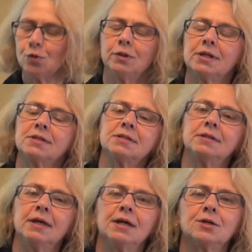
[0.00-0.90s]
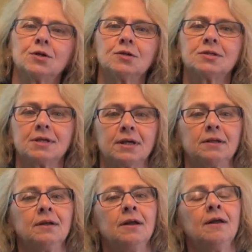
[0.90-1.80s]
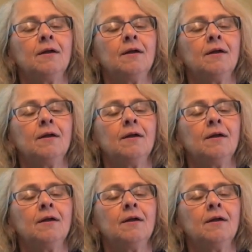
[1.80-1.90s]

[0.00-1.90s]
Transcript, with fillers: told us that her son,